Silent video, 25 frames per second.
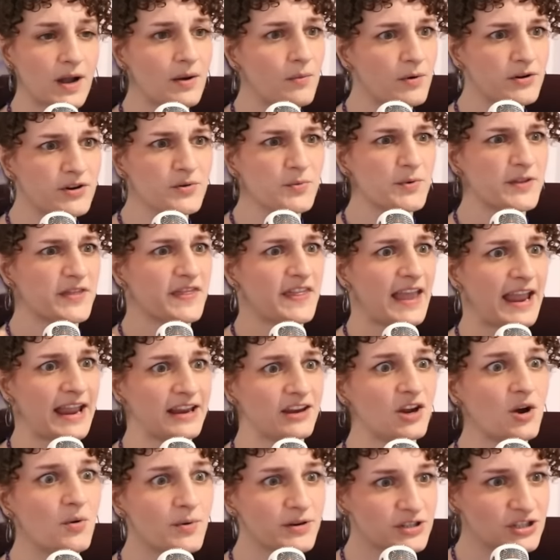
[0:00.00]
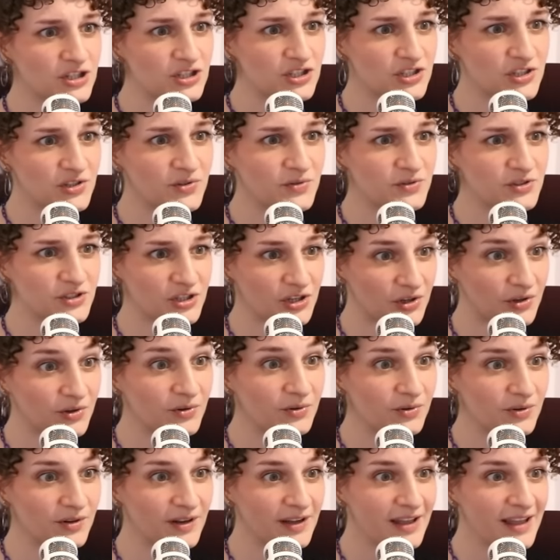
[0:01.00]
I wonder would they know what to do
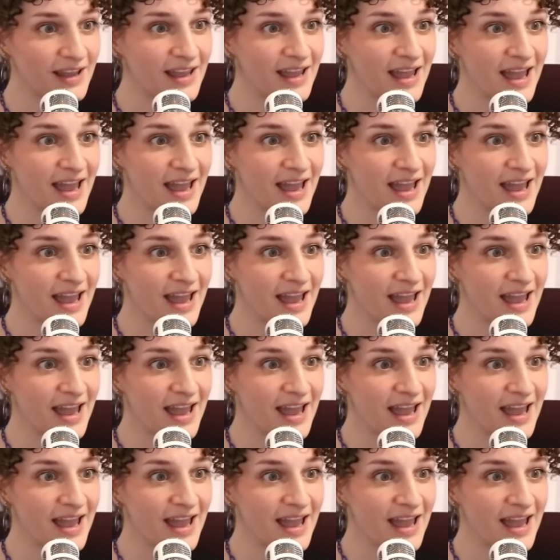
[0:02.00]
too.